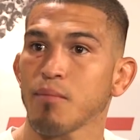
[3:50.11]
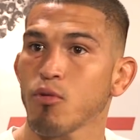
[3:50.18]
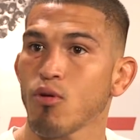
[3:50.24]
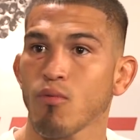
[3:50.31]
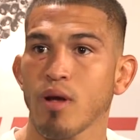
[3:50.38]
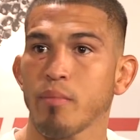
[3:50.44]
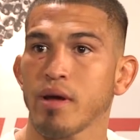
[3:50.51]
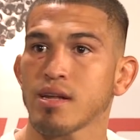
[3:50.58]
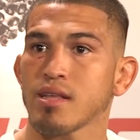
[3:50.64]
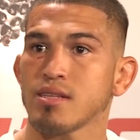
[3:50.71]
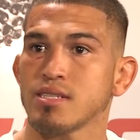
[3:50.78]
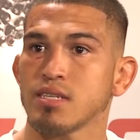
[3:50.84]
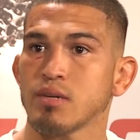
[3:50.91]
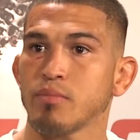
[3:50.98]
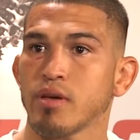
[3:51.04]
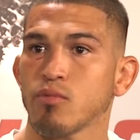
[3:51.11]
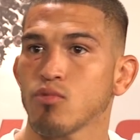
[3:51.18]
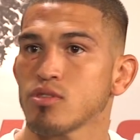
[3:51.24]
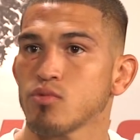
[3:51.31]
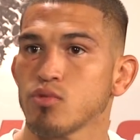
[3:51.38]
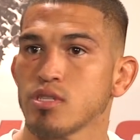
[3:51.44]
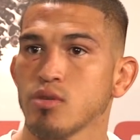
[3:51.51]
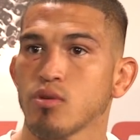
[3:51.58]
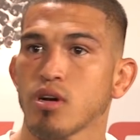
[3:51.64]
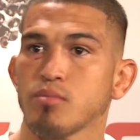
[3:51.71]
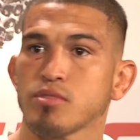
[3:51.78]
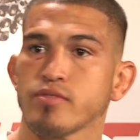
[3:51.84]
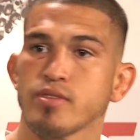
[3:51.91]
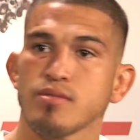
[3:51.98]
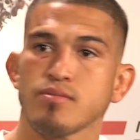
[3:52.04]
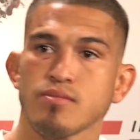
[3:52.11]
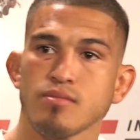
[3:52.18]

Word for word: I'm going right back to the gym, and we'll, we'll see what comes of it.